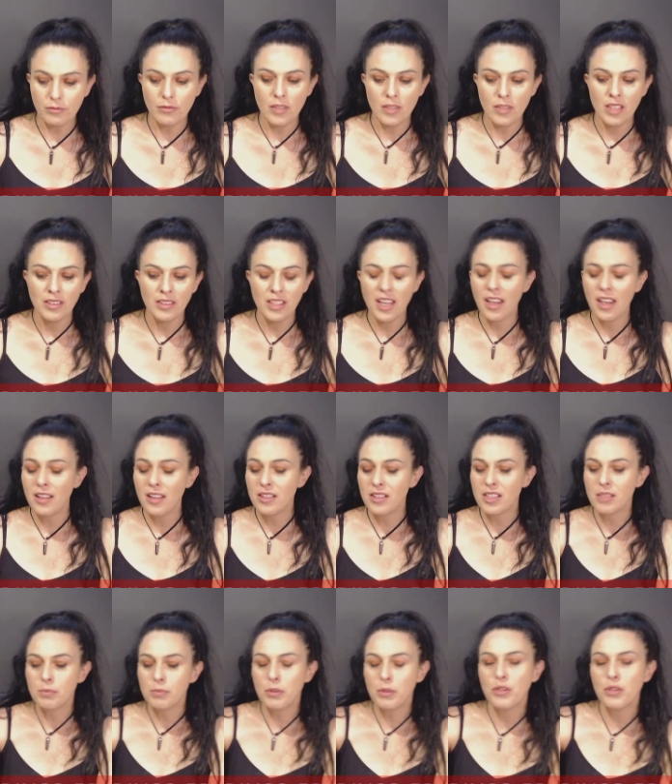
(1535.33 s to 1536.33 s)
Yeah,
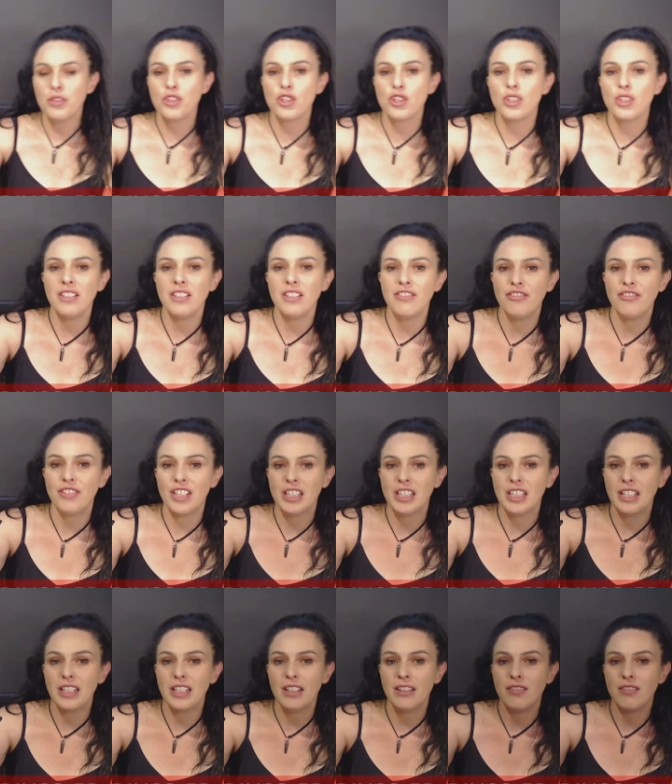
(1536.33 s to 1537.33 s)
spiritually
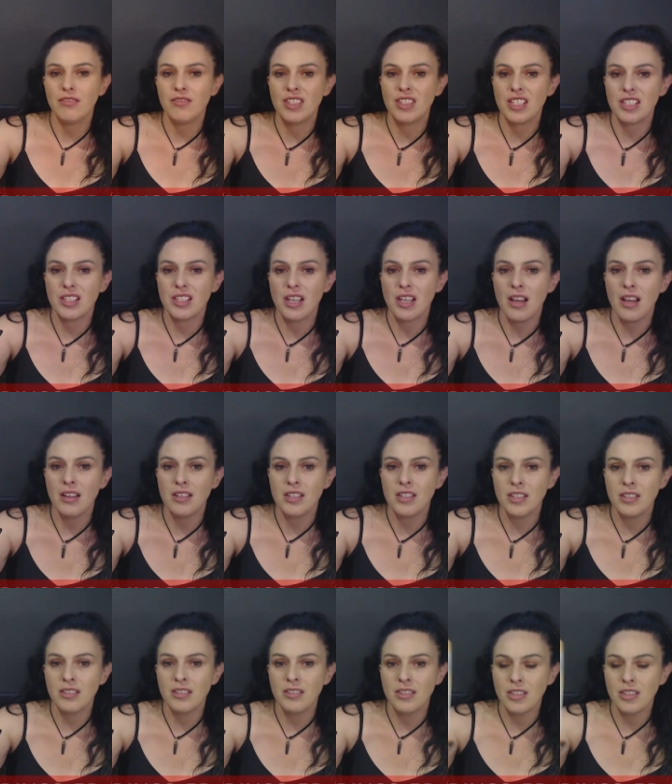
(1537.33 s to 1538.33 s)
feeling
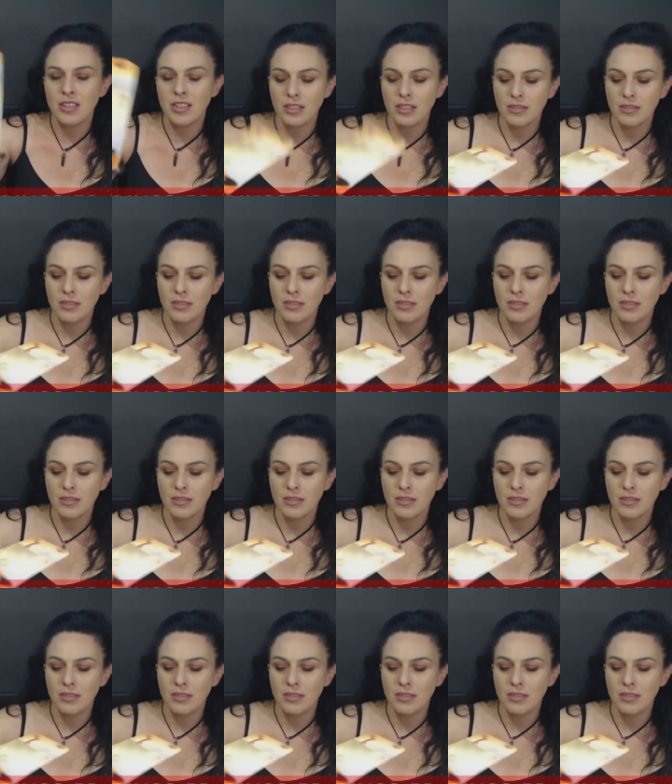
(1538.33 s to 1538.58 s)
disheartened.